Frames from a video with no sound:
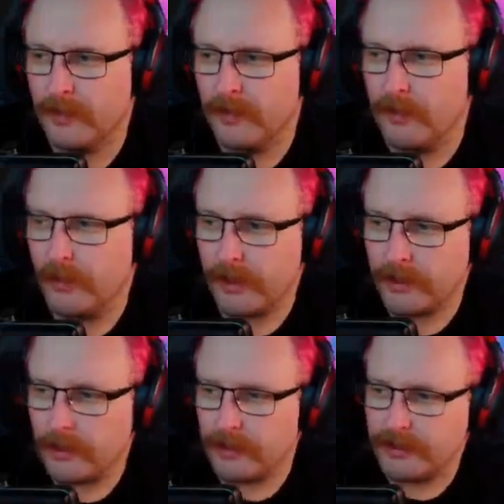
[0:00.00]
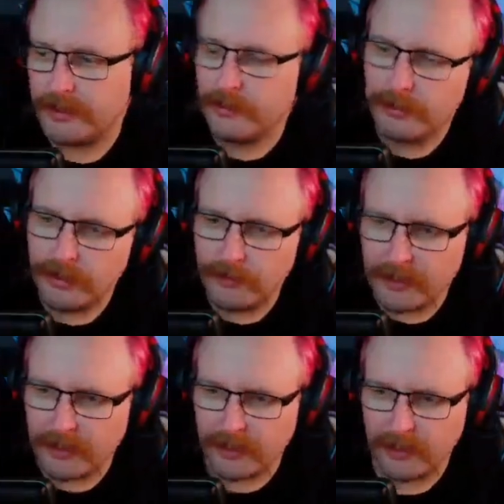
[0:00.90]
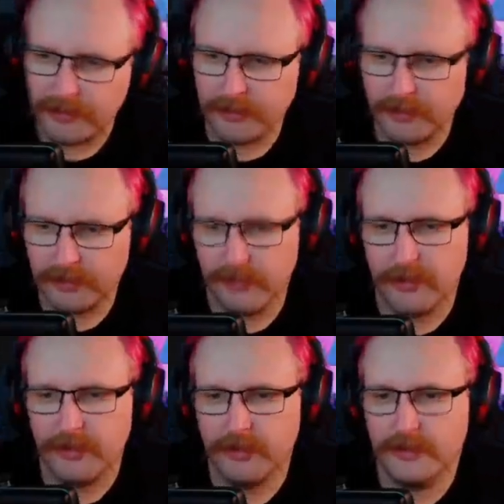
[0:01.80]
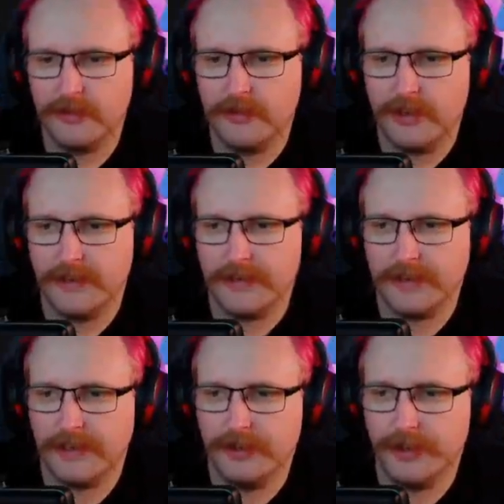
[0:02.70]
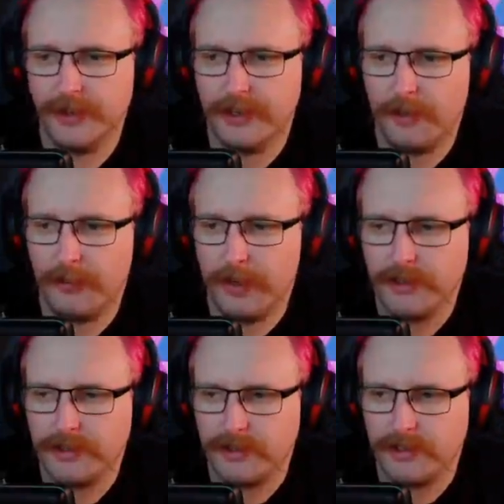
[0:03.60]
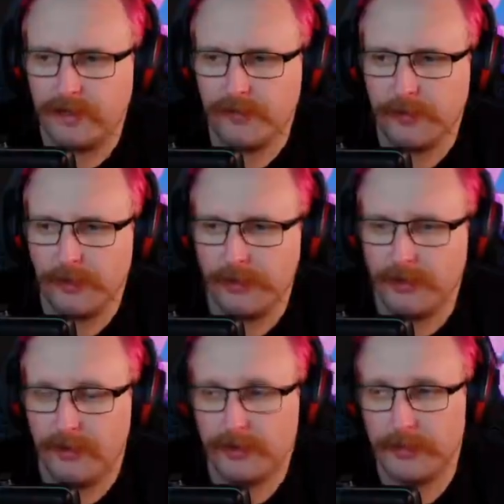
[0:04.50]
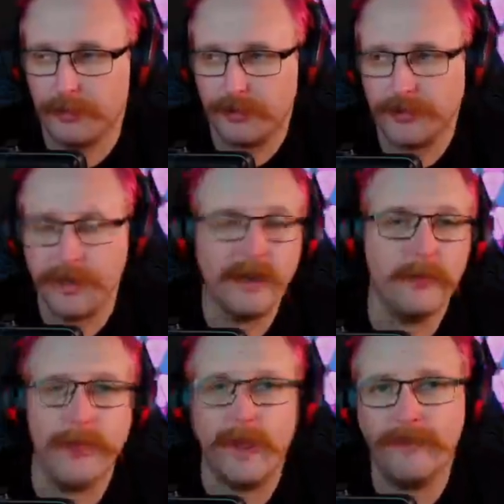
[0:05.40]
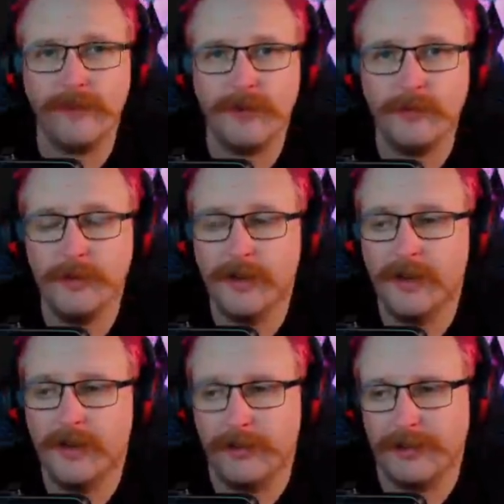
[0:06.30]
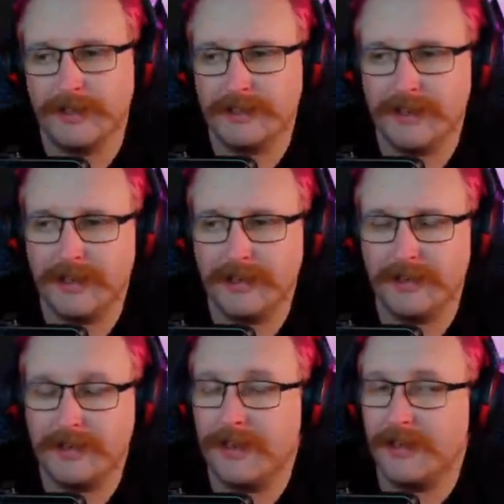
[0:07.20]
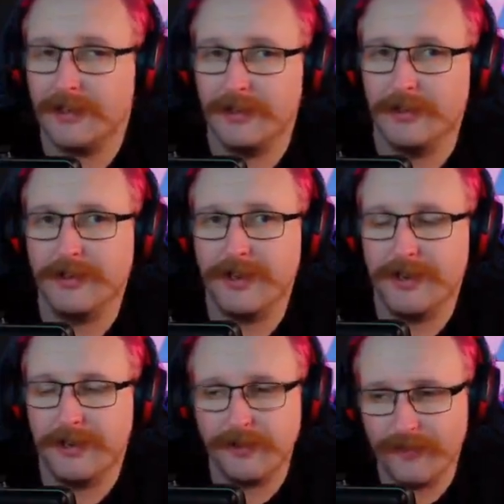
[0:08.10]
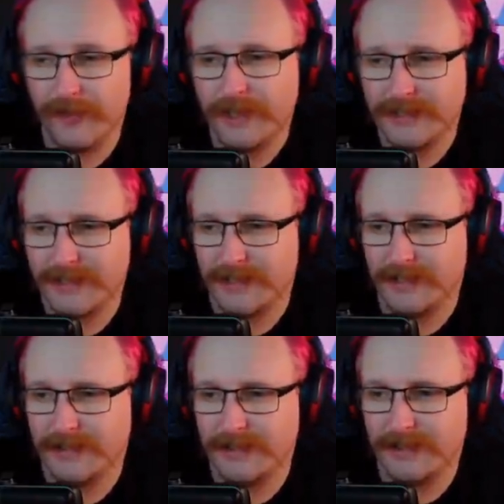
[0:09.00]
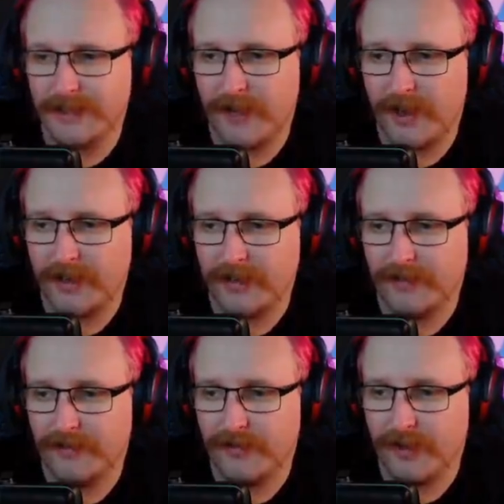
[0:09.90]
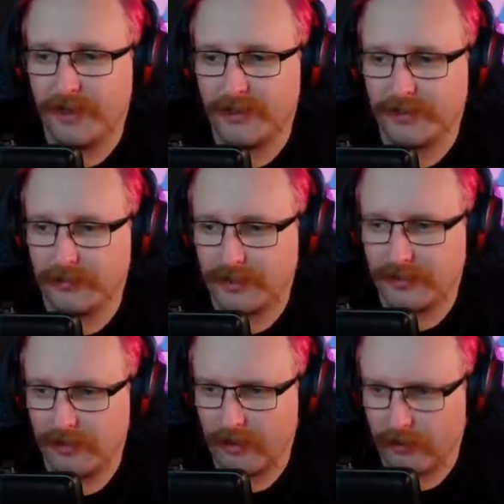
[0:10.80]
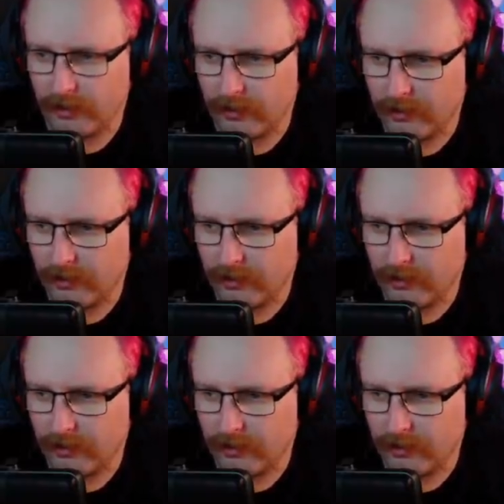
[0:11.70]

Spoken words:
we're going to go zoom in over here to the tree and take a look at a bunch of the stuff they've already done. I'm going to build a giant platform, and we're going to start taking a look at all the fancy things that they have added in for us to mess around with.